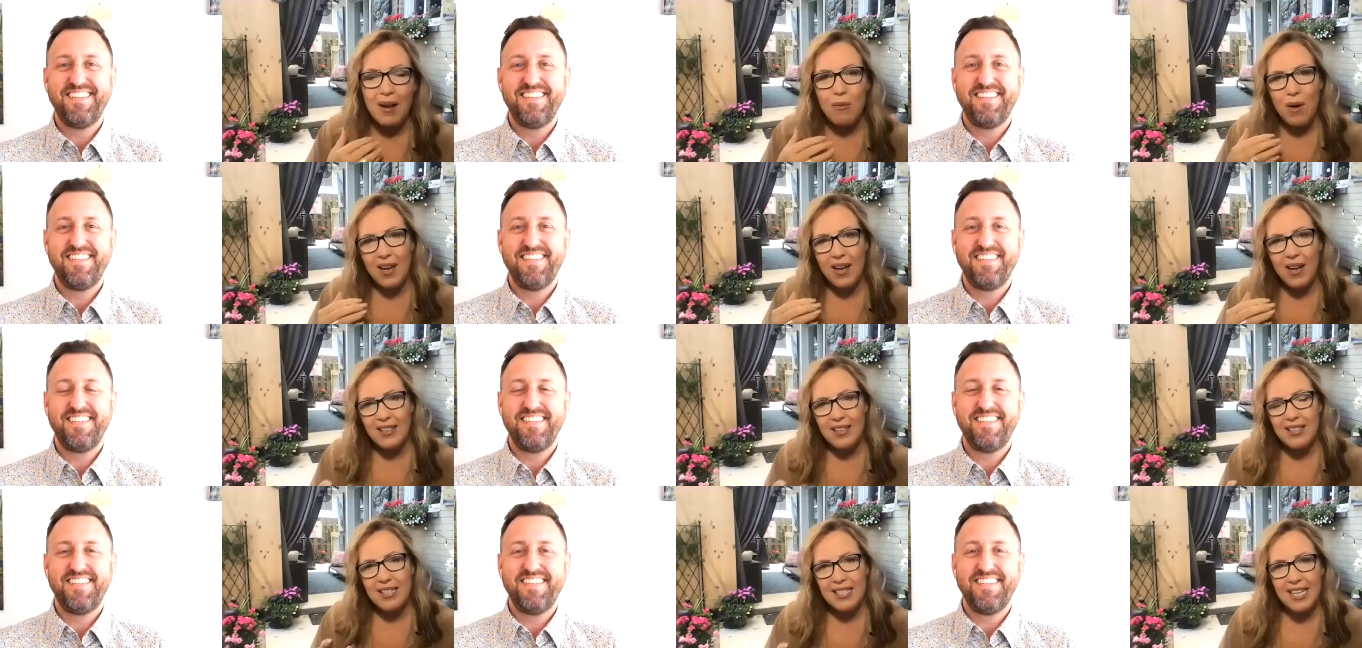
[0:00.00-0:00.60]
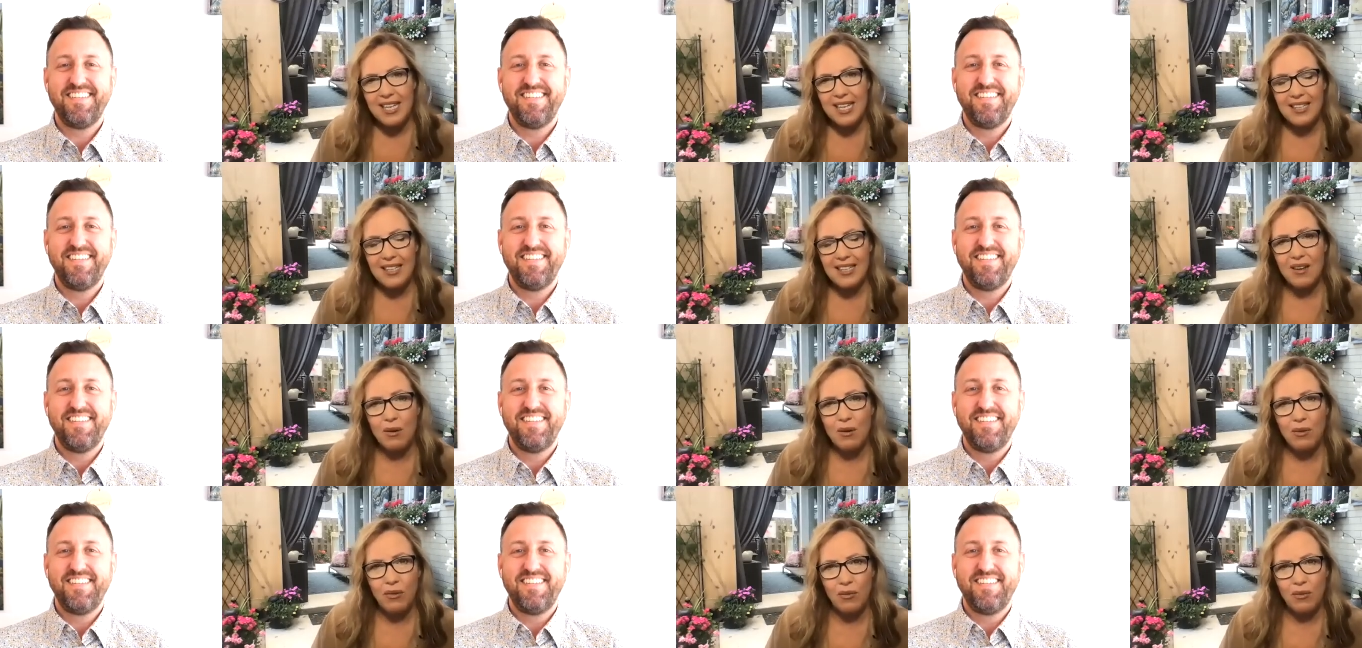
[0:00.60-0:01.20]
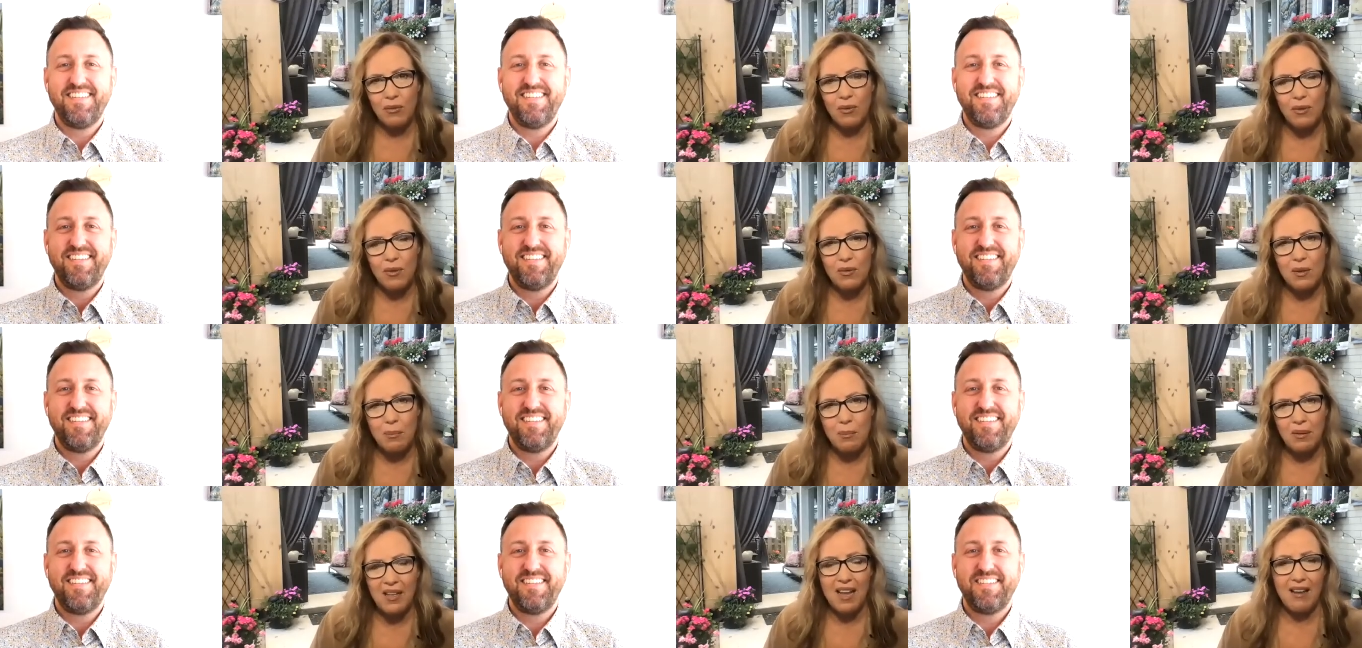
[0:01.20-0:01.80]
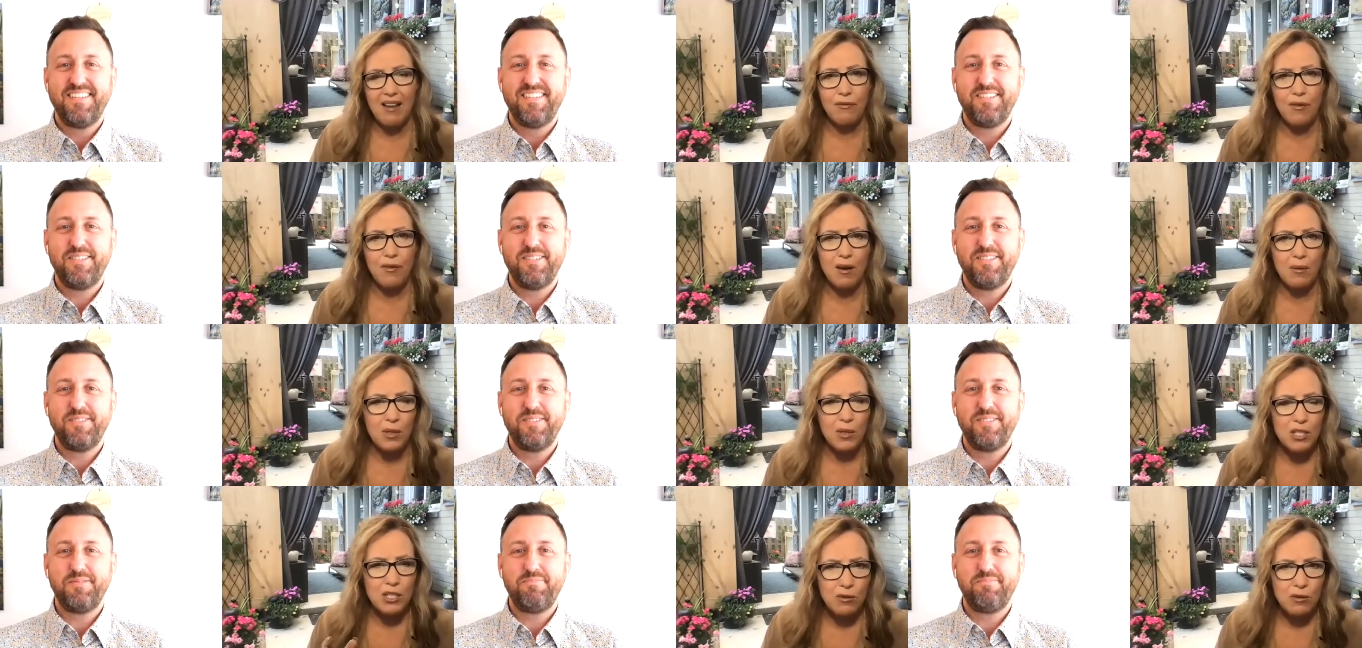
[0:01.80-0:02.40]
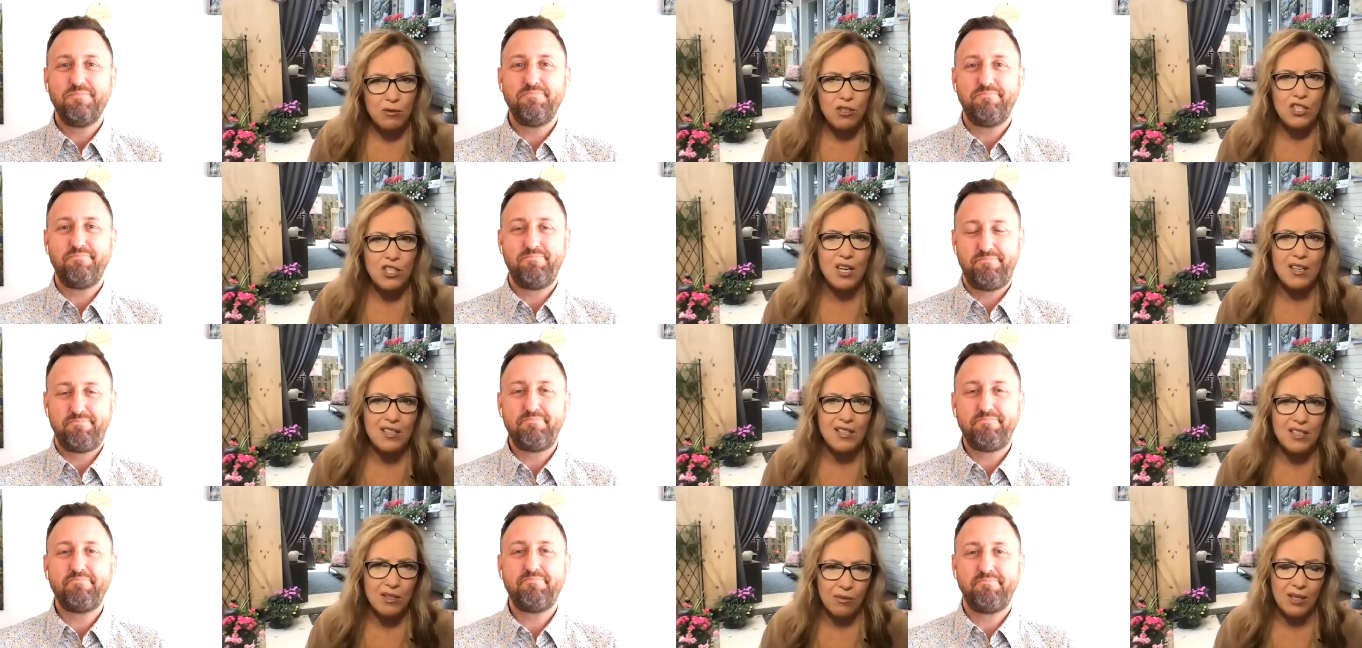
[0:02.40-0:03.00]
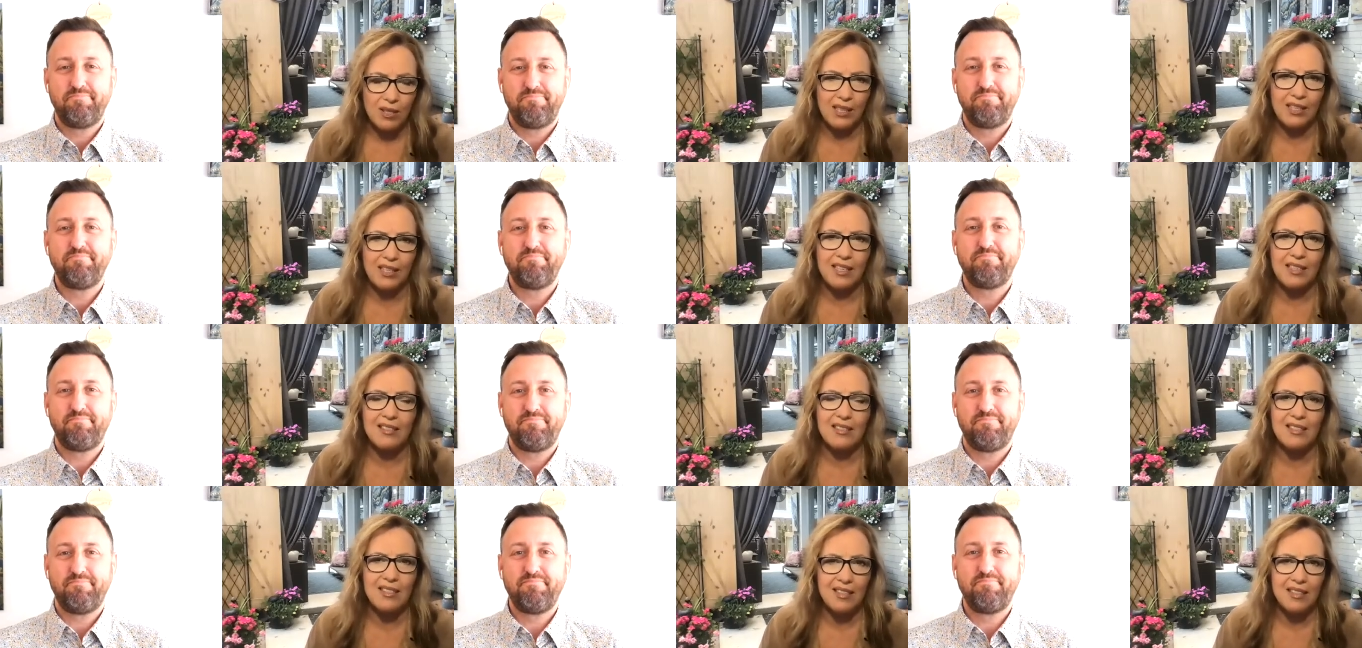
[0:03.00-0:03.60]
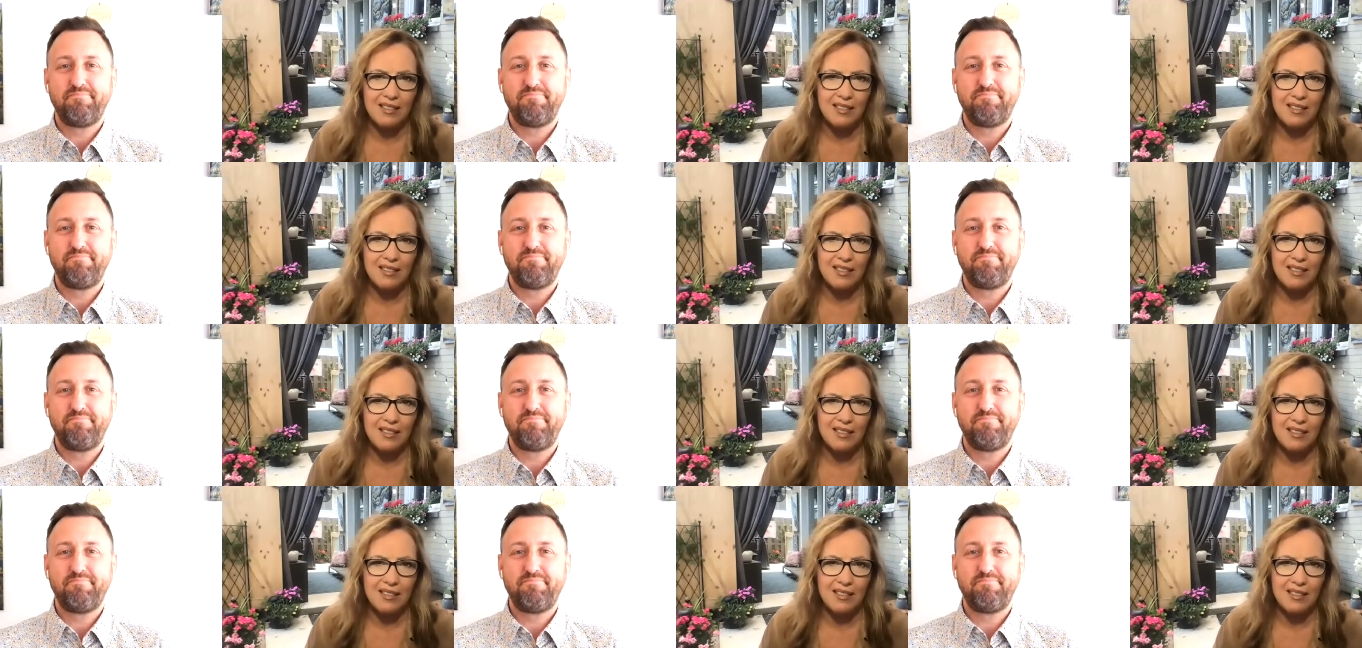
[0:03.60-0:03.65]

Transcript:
Speaker 1: wanted today to go through the platform which you just released